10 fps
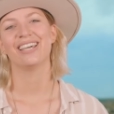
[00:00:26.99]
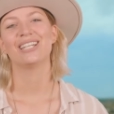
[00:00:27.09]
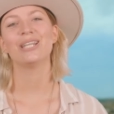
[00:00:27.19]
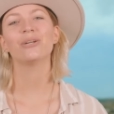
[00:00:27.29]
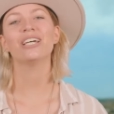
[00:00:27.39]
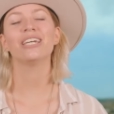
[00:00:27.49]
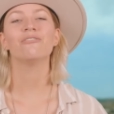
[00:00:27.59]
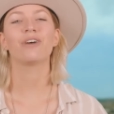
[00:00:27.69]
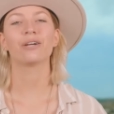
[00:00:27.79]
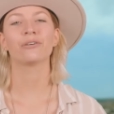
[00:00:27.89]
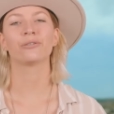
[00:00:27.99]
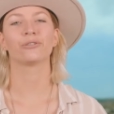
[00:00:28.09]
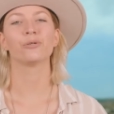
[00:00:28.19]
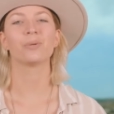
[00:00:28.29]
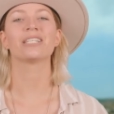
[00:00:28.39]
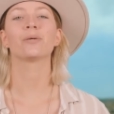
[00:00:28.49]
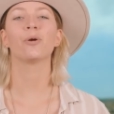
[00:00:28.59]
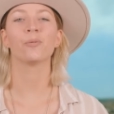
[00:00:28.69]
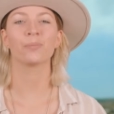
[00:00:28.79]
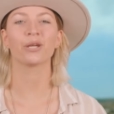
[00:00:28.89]
Nona Enviro Group is a
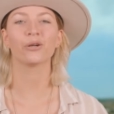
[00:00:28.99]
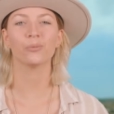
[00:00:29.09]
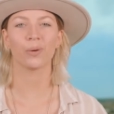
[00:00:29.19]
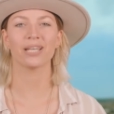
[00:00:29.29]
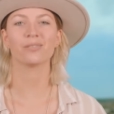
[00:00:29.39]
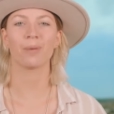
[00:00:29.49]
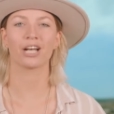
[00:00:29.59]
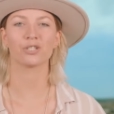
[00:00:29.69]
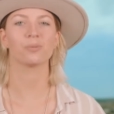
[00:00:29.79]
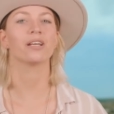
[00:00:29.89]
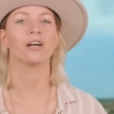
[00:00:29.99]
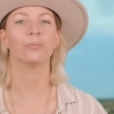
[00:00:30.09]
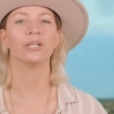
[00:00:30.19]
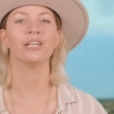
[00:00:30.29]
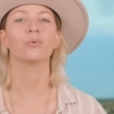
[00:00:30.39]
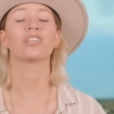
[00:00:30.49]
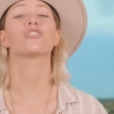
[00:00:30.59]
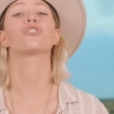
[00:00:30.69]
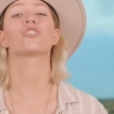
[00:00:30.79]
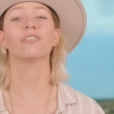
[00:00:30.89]
premier waste management company with a
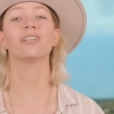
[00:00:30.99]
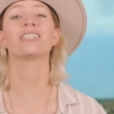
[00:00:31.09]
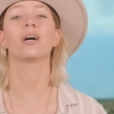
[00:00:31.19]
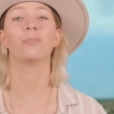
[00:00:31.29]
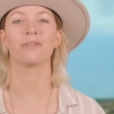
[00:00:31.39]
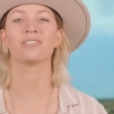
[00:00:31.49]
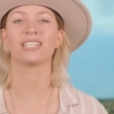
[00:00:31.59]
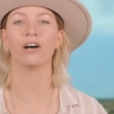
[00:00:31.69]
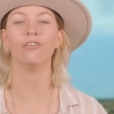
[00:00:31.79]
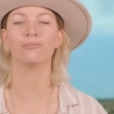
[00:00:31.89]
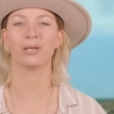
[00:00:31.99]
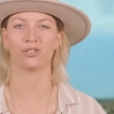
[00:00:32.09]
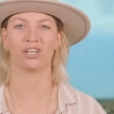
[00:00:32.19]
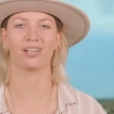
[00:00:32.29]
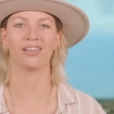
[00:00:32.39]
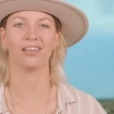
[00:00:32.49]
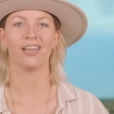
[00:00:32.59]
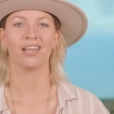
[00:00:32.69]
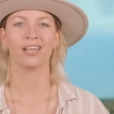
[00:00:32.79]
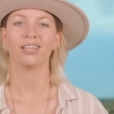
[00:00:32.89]
service above self mission.
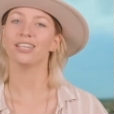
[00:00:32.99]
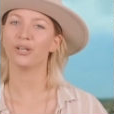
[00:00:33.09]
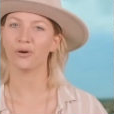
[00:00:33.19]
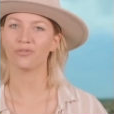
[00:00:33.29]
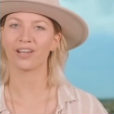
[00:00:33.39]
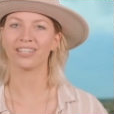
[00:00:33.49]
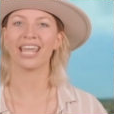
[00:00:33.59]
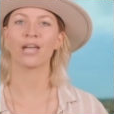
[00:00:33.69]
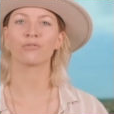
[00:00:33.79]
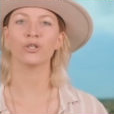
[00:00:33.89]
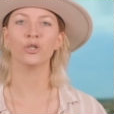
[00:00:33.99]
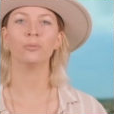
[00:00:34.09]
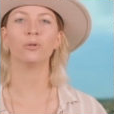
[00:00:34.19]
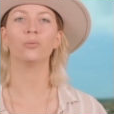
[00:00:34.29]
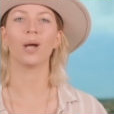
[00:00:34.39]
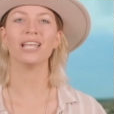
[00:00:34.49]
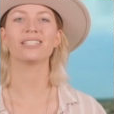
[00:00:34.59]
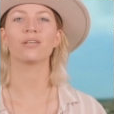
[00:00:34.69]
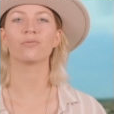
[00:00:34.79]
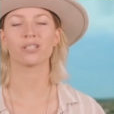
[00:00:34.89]
Eco-friendly and renewable
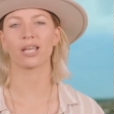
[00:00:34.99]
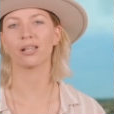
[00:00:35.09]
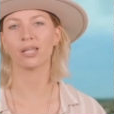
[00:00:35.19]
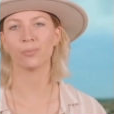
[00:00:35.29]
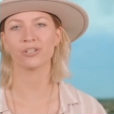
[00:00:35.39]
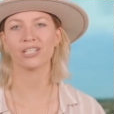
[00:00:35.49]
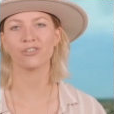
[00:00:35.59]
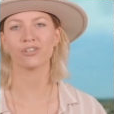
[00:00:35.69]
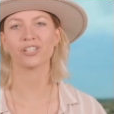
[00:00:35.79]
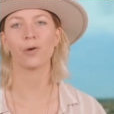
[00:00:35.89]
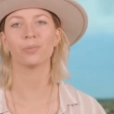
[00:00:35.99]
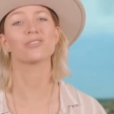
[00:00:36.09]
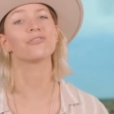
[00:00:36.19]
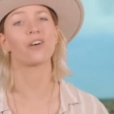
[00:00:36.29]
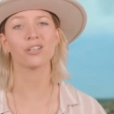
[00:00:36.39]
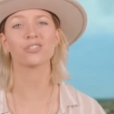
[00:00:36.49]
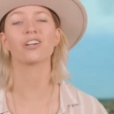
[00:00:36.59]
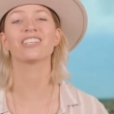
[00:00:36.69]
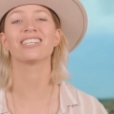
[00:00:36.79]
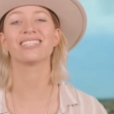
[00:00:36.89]
waste and recycling procedures help us foster
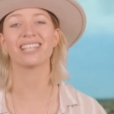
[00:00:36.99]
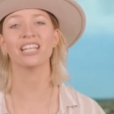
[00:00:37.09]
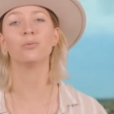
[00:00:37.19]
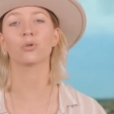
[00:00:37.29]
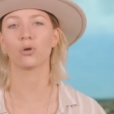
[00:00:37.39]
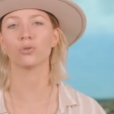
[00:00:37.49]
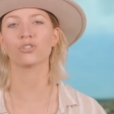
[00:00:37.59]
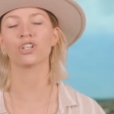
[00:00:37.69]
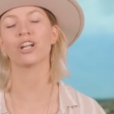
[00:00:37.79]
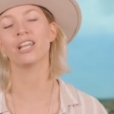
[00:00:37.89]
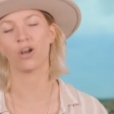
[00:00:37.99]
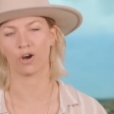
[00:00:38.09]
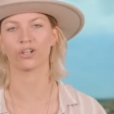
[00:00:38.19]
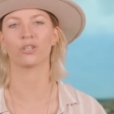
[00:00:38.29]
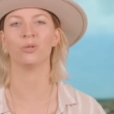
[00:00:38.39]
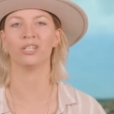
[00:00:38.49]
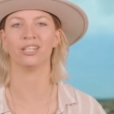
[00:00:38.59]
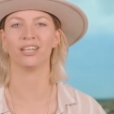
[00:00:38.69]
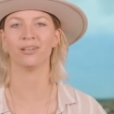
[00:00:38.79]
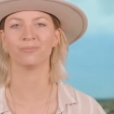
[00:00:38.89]
a sustainable culture in our community.